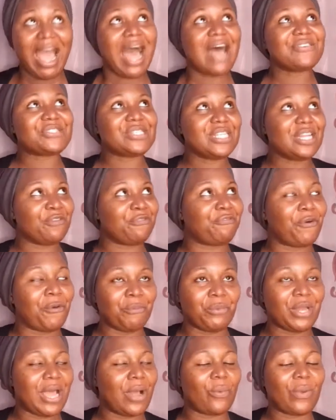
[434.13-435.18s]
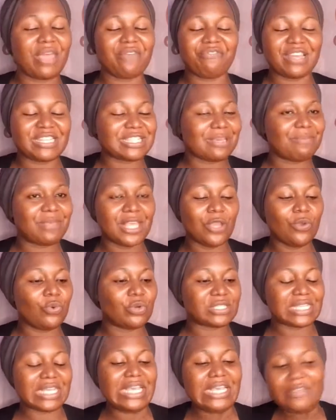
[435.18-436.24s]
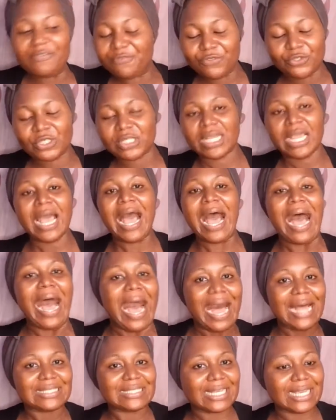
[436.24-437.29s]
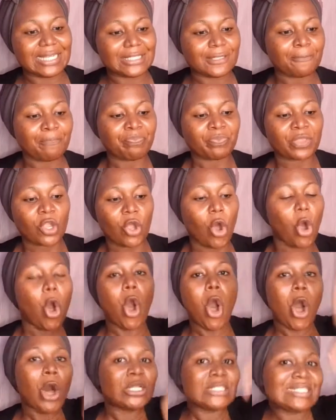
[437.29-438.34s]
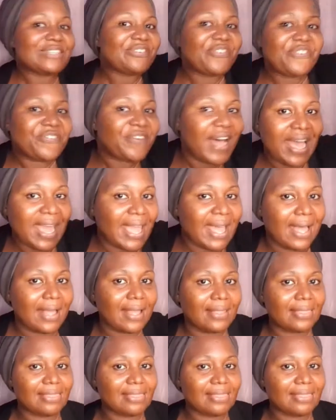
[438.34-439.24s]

I've seen a formula where vitamin E was even added on the fire.